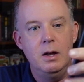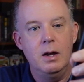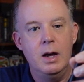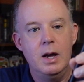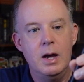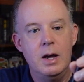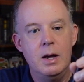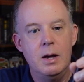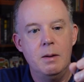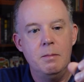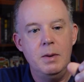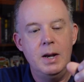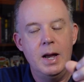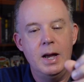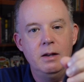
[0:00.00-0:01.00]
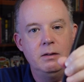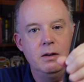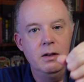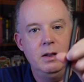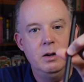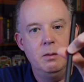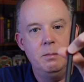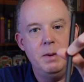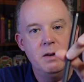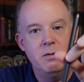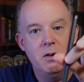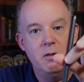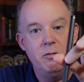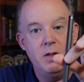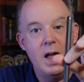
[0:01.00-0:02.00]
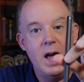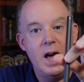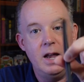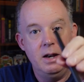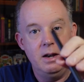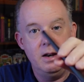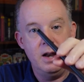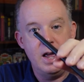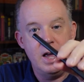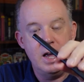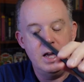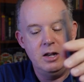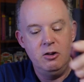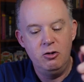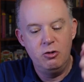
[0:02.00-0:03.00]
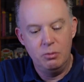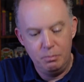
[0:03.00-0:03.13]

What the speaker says: It has a little bit of a flat edge.